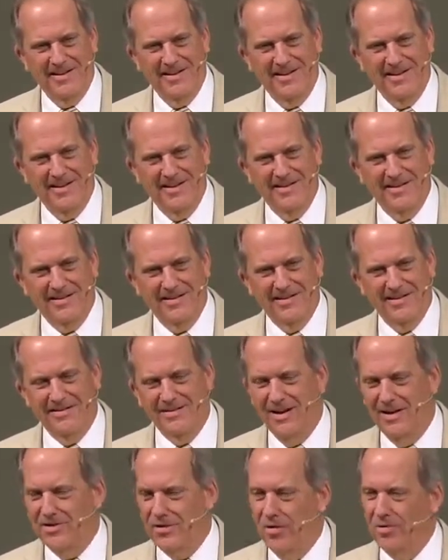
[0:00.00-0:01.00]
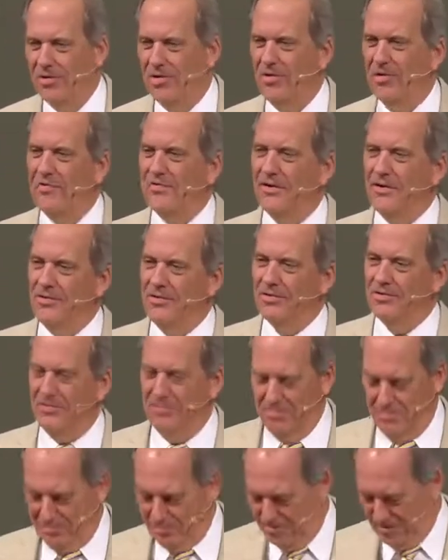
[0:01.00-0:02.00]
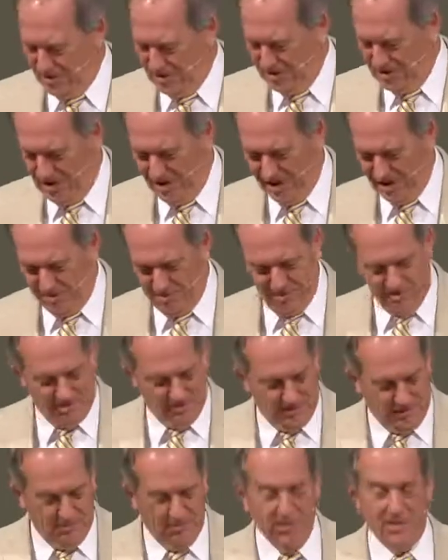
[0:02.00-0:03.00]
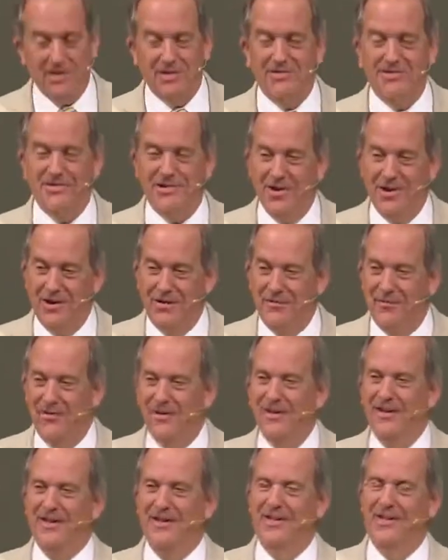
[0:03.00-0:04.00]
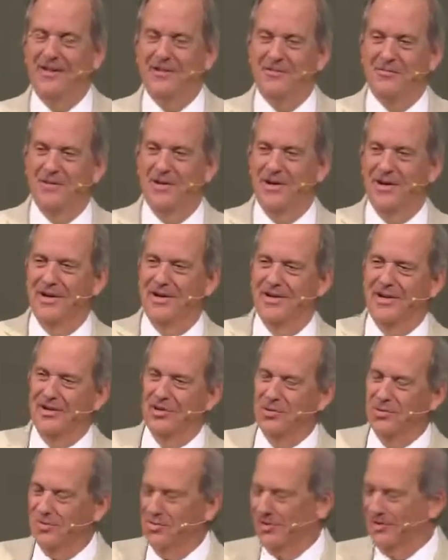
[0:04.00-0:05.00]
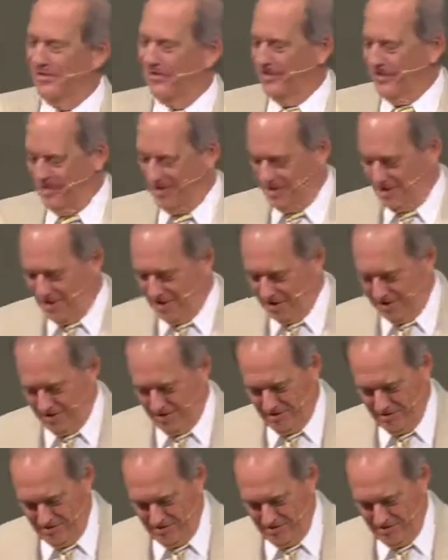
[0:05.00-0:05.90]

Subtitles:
I don't know if they want to be anonymous, so I'll play it safe, but I do want to say thank you